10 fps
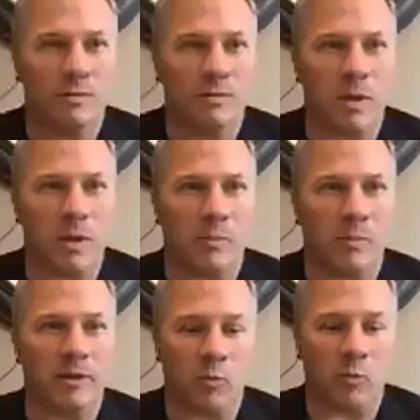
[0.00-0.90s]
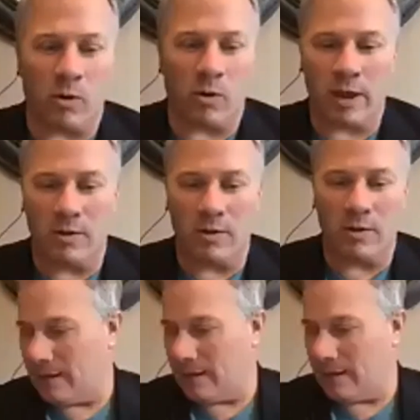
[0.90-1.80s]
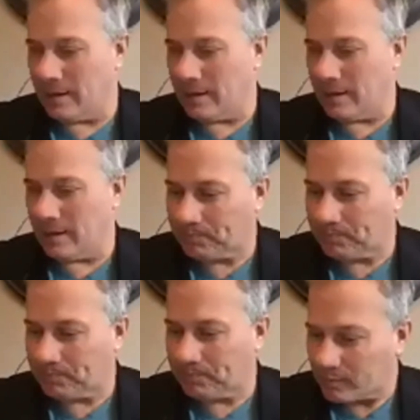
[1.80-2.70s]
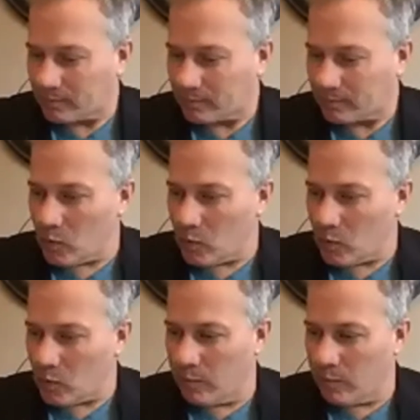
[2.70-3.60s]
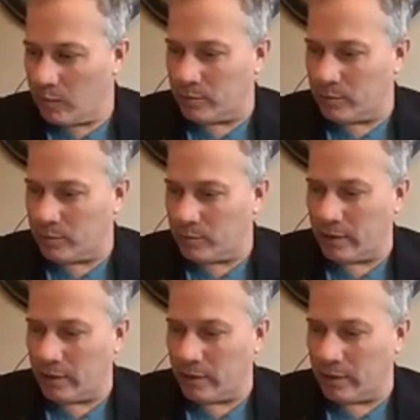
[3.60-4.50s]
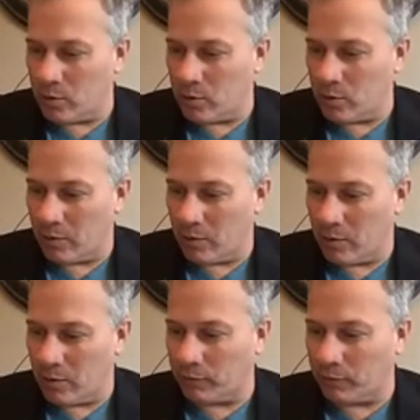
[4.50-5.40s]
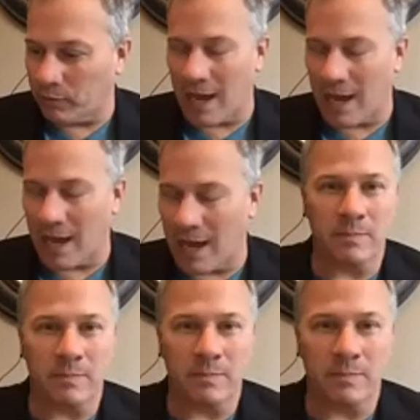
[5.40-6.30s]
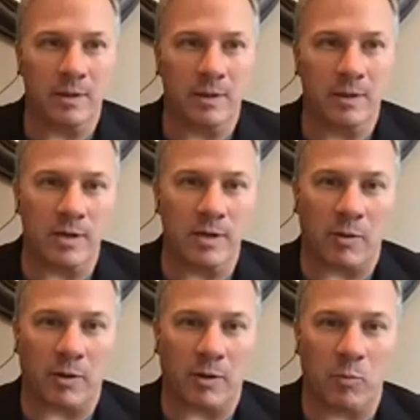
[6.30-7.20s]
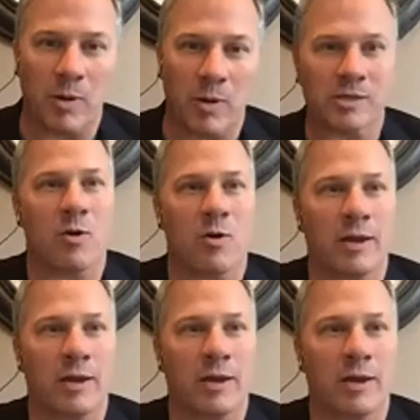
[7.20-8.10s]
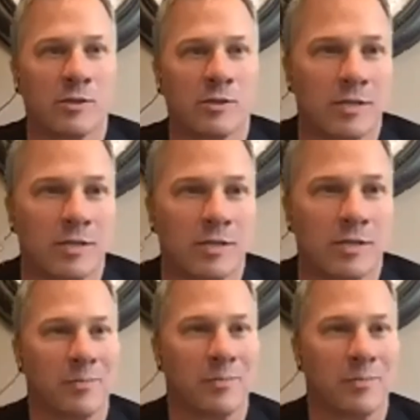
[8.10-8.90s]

able to get the word out. And was able to enjoy a wonderful time. Goodness, now a couple of months ago, I guess, with Stephen up in